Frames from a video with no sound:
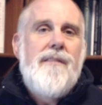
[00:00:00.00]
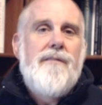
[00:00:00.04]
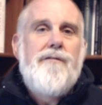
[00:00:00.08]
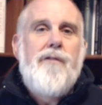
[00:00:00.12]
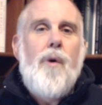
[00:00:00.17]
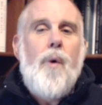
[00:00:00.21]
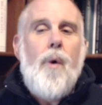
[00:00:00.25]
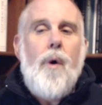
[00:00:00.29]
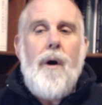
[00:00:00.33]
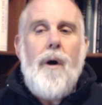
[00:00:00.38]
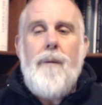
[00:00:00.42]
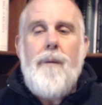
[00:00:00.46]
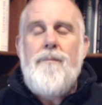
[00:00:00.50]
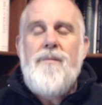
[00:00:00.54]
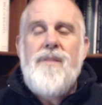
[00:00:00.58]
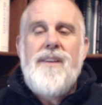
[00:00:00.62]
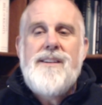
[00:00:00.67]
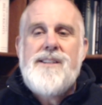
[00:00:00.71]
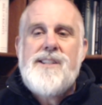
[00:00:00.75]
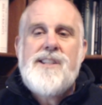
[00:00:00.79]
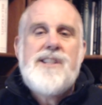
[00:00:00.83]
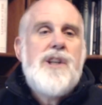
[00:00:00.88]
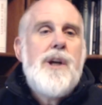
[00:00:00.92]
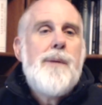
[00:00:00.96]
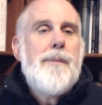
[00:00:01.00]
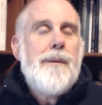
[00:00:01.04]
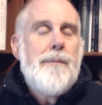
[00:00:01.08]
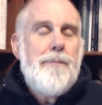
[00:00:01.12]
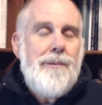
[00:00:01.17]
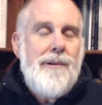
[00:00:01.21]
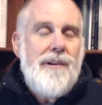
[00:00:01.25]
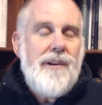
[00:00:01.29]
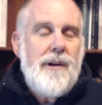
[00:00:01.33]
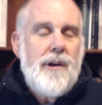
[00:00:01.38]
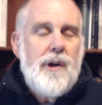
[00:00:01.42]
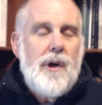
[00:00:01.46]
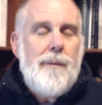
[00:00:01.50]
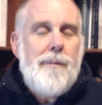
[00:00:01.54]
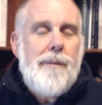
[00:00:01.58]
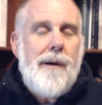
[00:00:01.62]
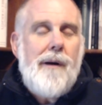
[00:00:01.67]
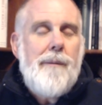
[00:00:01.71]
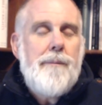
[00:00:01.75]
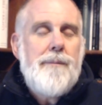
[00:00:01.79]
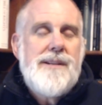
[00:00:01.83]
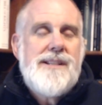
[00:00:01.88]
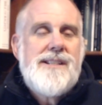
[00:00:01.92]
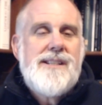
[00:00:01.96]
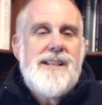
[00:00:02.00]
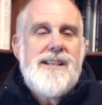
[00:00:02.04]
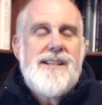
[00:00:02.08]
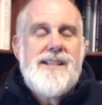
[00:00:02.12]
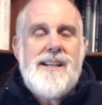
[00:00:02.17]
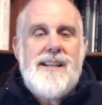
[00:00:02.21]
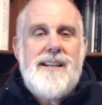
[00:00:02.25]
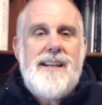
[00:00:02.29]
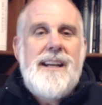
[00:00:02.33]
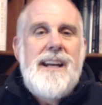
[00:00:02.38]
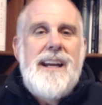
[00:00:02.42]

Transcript: for stupid political purposes.